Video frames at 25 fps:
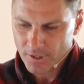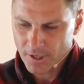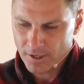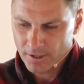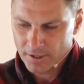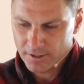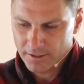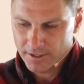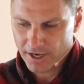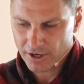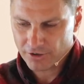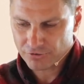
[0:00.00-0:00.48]

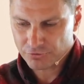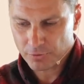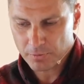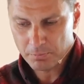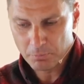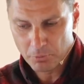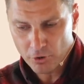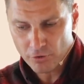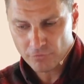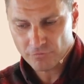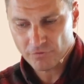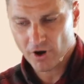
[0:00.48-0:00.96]
Now, as we
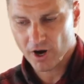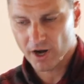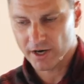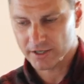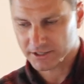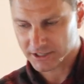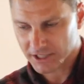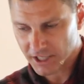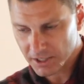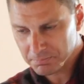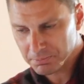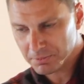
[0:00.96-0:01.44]
move on,
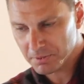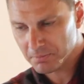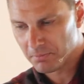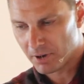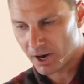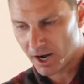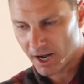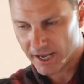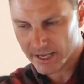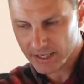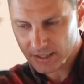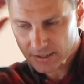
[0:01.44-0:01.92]
keep in
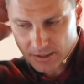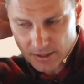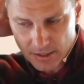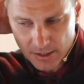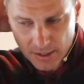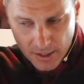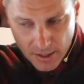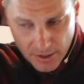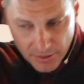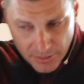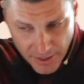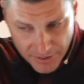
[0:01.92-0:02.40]
mind
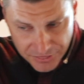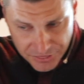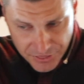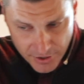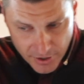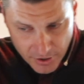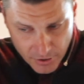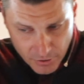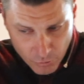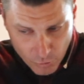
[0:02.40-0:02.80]
that there,